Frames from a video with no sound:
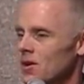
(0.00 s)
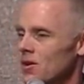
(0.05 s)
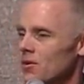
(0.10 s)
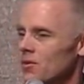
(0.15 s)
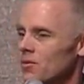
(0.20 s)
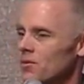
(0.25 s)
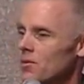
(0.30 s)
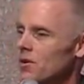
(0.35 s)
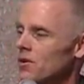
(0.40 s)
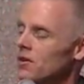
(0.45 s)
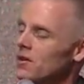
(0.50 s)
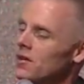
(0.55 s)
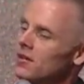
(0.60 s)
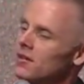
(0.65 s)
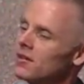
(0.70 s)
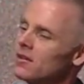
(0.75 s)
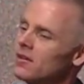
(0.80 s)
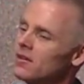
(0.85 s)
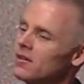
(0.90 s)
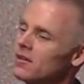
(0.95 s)
really,
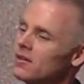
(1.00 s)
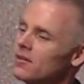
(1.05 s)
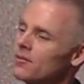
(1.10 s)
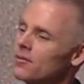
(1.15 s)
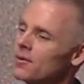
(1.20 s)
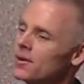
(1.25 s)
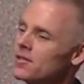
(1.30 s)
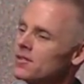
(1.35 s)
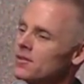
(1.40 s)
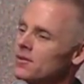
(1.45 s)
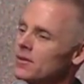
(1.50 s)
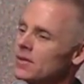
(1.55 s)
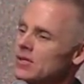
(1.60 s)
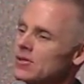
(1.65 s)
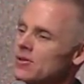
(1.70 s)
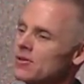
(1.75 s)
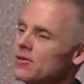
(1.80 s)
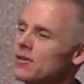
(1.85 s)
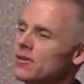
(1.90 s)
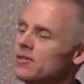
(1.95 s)
the reason we
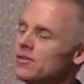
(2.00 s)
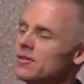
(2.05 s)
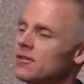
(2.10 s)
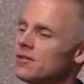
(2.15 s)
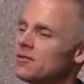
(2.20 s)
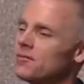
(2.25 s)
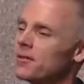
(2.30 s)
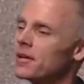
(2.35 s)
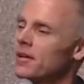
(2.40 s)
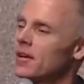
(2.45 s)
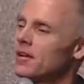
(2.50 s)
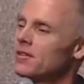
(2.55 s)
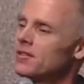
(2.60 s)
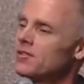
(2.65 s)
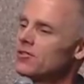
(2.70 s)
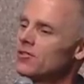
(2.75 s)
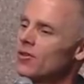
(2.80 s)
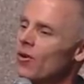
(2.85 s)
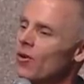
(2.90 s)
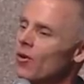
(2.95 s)
do this is because
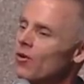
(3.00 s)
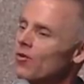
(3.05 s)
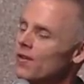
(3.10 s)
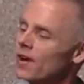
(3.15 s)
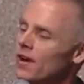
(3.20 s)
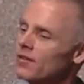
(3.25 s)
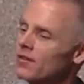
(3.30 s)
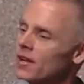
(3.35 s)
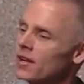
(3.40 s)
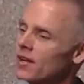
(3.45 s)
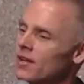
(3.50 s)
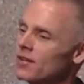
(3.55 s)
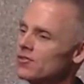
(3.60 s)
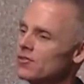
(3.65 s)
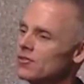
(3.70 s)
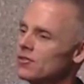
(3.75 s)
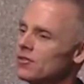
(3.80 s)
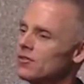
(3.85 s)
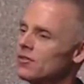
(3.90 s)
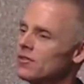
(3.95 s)
it's the whole
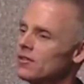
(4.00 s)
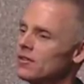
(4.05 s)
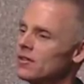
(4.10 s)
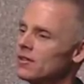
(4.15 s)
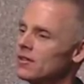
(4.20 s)
foundation.